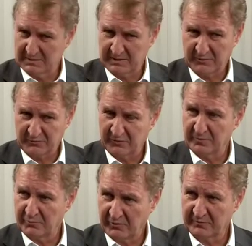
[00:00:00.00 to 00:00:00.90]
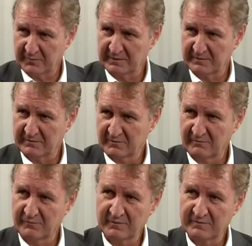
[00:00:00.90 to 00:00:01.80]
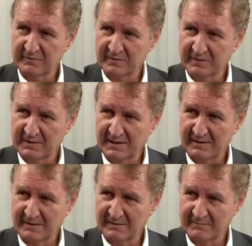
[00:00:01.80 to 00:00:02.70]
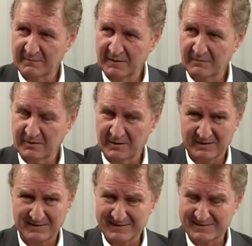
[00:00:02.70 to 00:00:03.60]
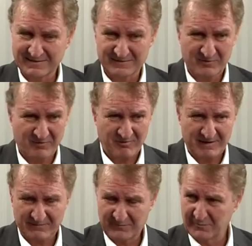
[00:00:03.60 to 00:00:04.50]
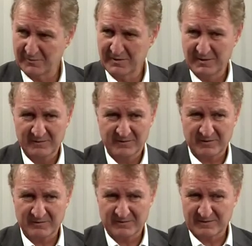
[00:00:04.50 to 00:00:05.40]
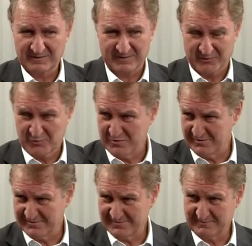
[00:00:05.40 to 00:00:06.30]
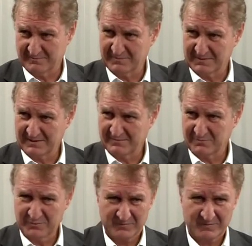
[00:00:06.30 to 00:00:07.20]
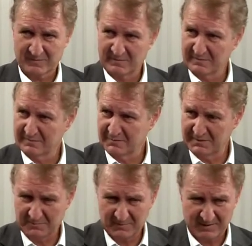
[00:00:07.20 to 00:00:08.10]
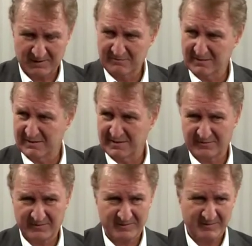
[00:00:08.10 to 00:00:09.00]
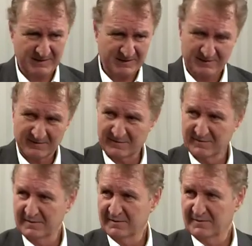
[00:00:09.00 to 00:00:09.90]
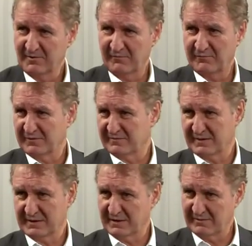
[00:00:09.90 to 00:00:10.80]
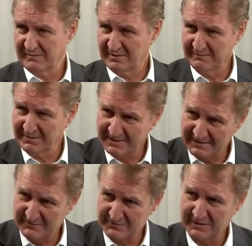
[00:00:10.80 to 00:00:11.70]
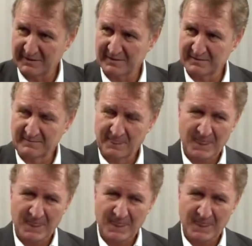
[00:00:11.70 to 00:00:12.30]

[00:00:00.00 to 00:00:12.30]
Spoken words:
go to the Prospectors Conference in Canada every year. It is great for, the tourism gets boosted. People go there. They not only go to the conference, they go around the country. They